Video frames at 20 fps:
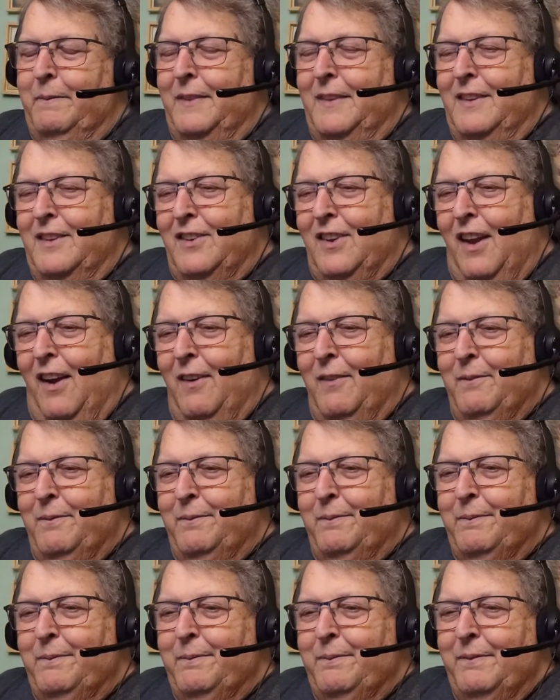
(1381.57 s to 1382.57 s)
So
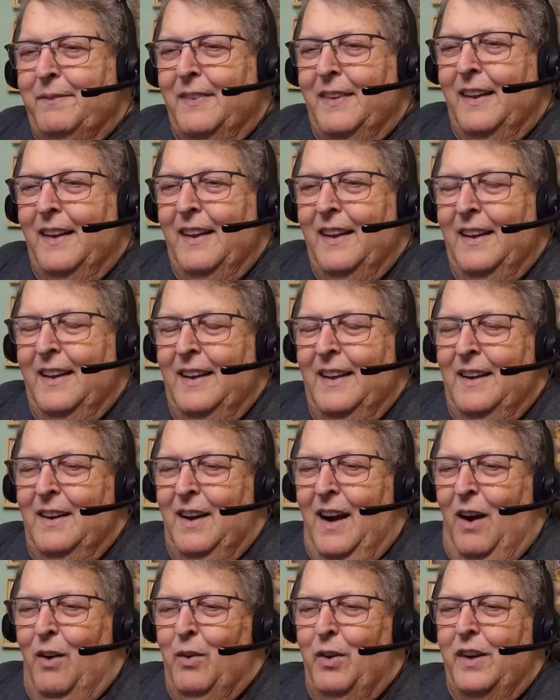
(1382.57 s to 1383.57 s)

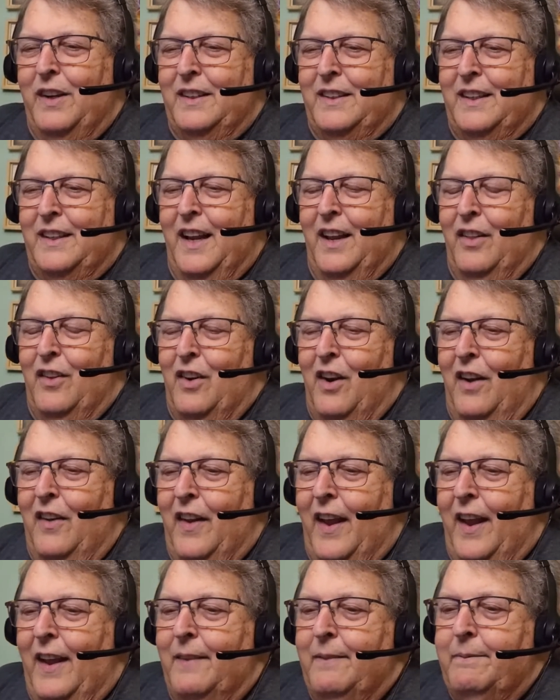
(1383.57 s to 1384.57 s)
we'll get together on
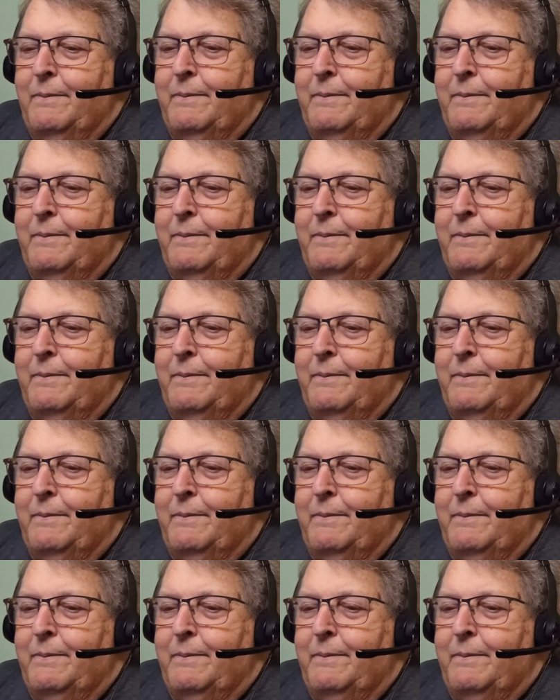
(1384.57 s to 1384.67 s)
that.